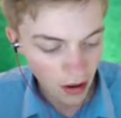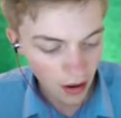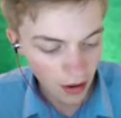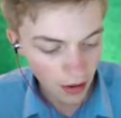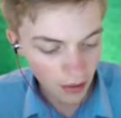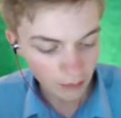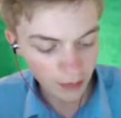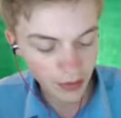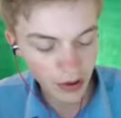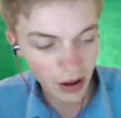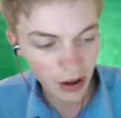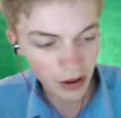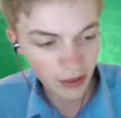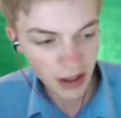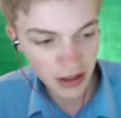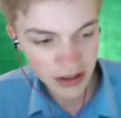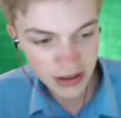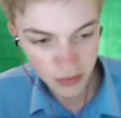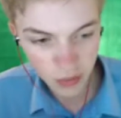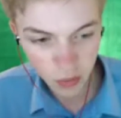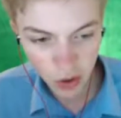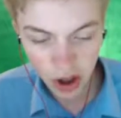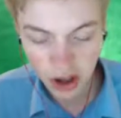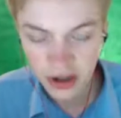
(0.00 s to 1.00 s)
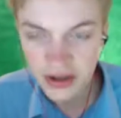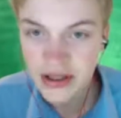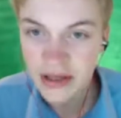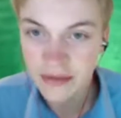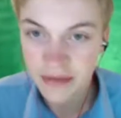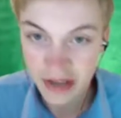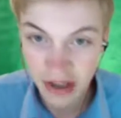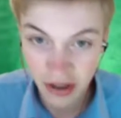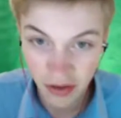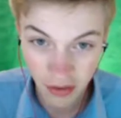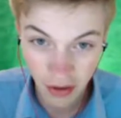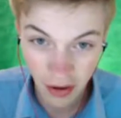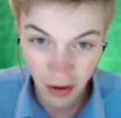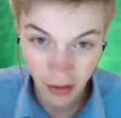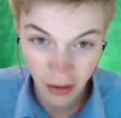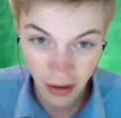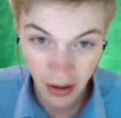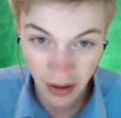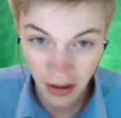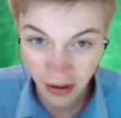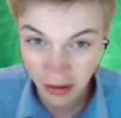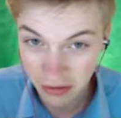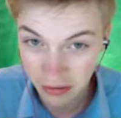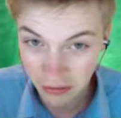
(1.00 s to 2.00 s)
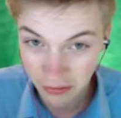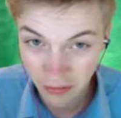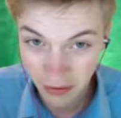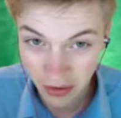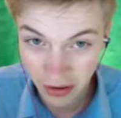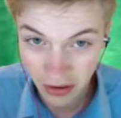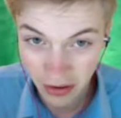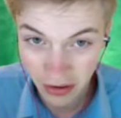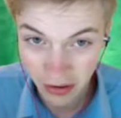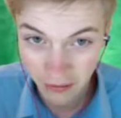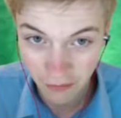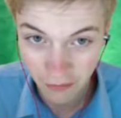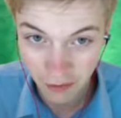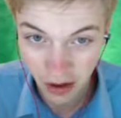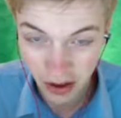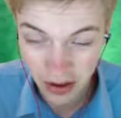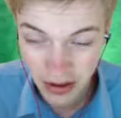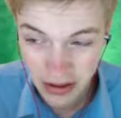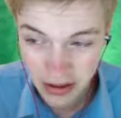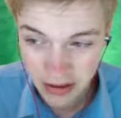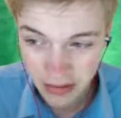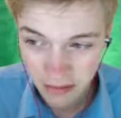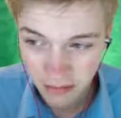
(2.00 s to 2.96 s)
but that didn't work, so I'm so lonely and I couldn't find any friends.